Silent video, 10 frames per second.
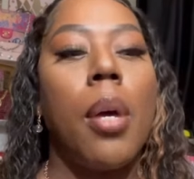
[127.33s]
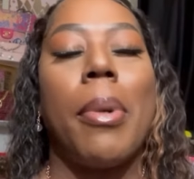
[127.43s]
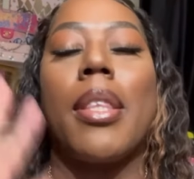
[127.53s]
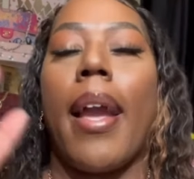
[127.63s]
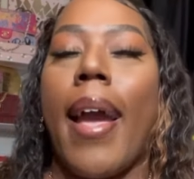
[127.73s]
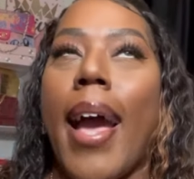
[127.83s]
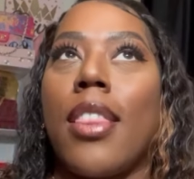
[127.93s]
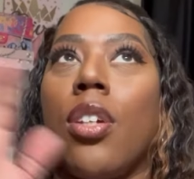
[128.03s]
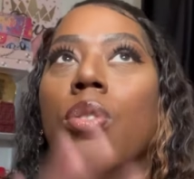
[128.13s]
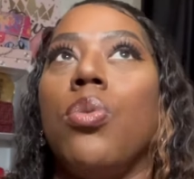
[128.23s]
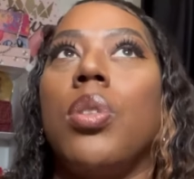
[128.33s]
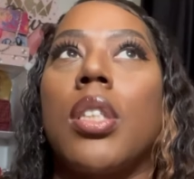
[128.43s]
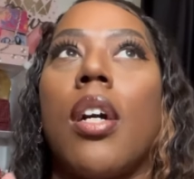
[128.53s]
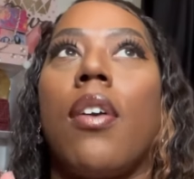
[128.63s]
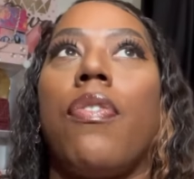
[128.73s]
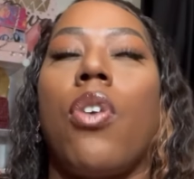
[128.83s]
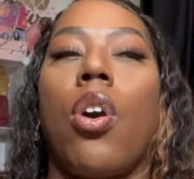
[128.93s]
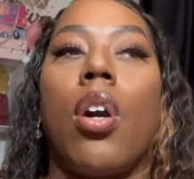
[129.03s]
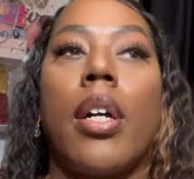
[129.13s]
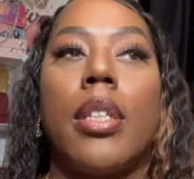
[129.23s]
but they had the new stuff
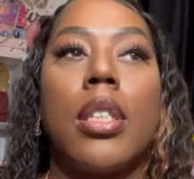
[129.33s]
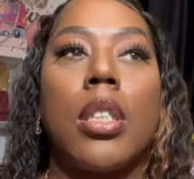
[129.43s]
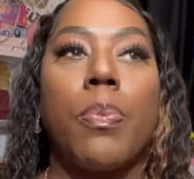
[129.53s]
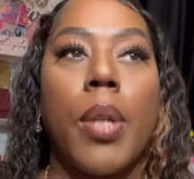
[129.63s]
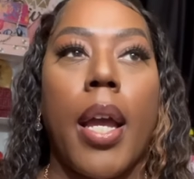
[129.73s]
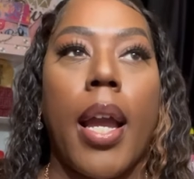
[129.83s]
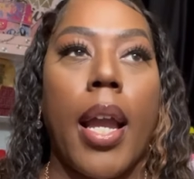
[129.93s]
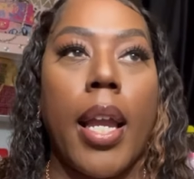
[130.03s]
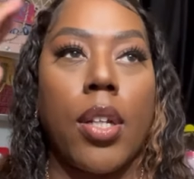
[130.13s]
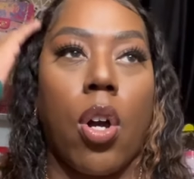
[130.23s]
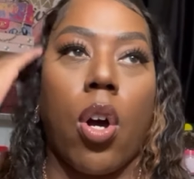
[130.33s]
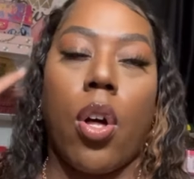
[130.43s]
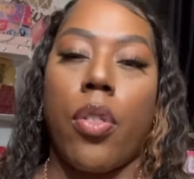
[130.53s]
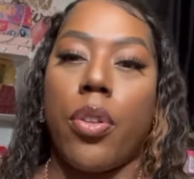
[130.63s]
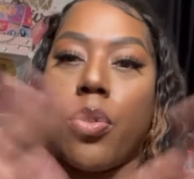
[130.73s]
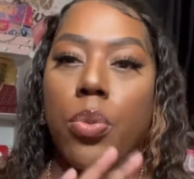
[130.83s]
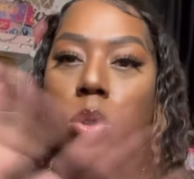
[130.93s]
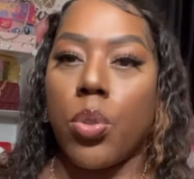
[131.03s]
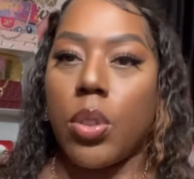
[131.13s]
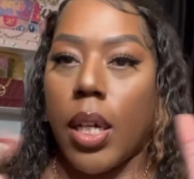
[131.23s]
on display and all the new
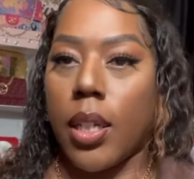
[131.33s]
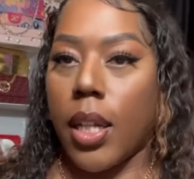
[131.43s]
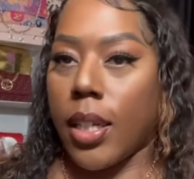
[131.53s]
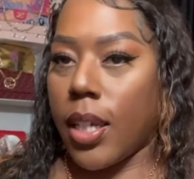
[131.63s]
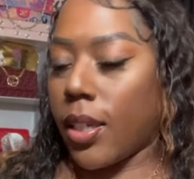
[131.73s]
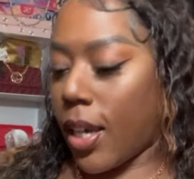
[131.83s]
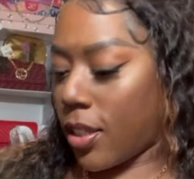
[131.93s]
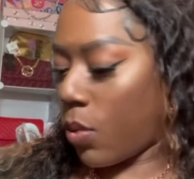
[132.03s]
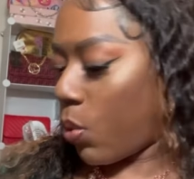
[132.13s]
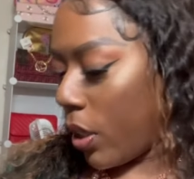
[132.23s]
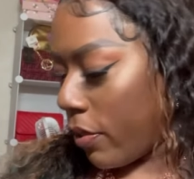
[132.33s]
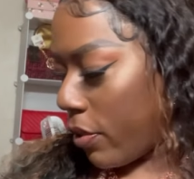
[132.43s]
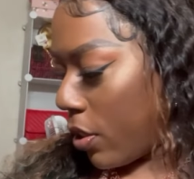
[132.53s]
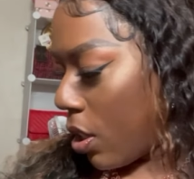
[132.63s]
little dot, dot, dot, dot, dots and whatever.